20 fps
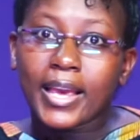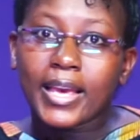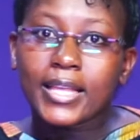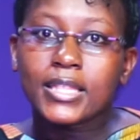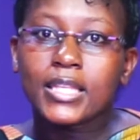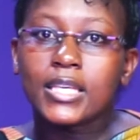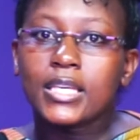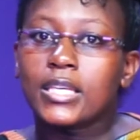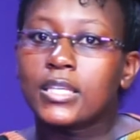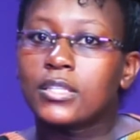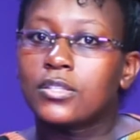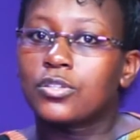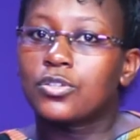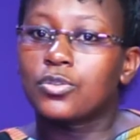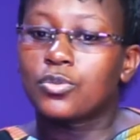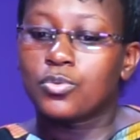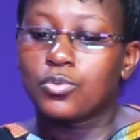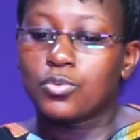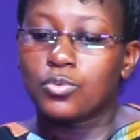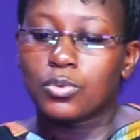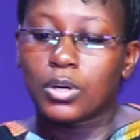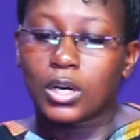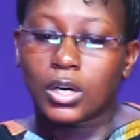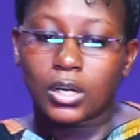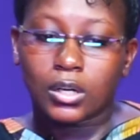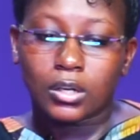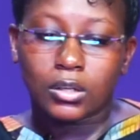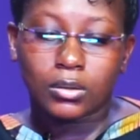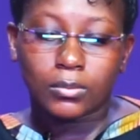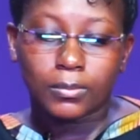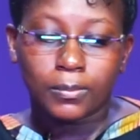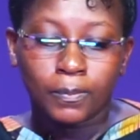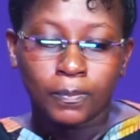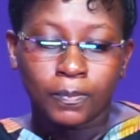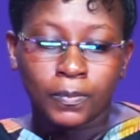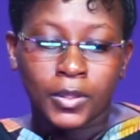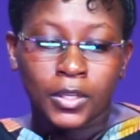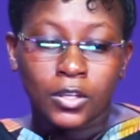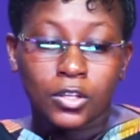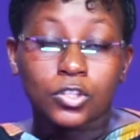ethics, through uh,
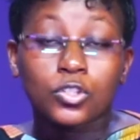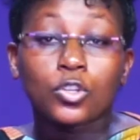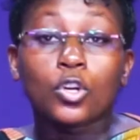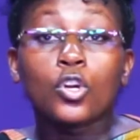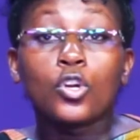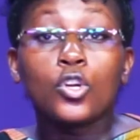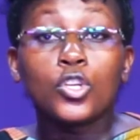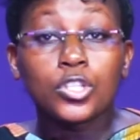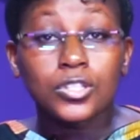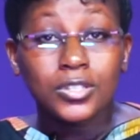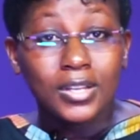solution